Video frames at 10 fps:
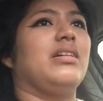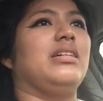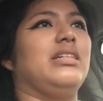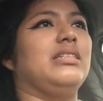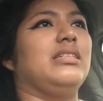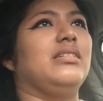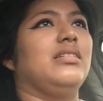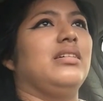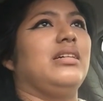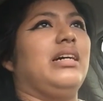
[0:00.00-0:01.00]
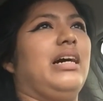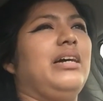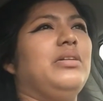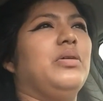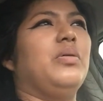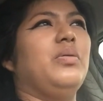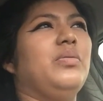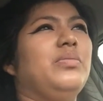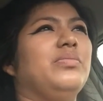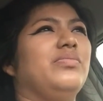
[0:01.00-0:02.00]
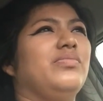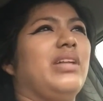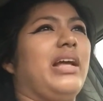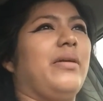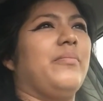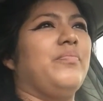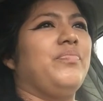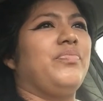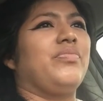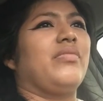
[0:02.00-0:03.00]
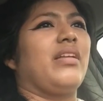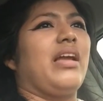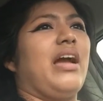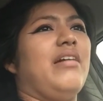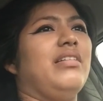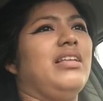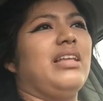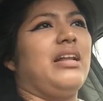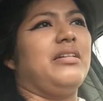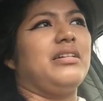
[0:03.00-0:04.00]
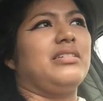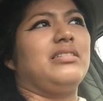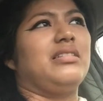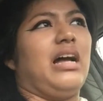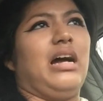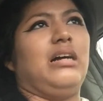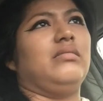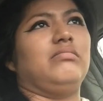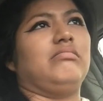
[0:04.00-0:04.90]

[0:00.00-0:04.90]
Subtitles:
Like, I know, like, everything that looks not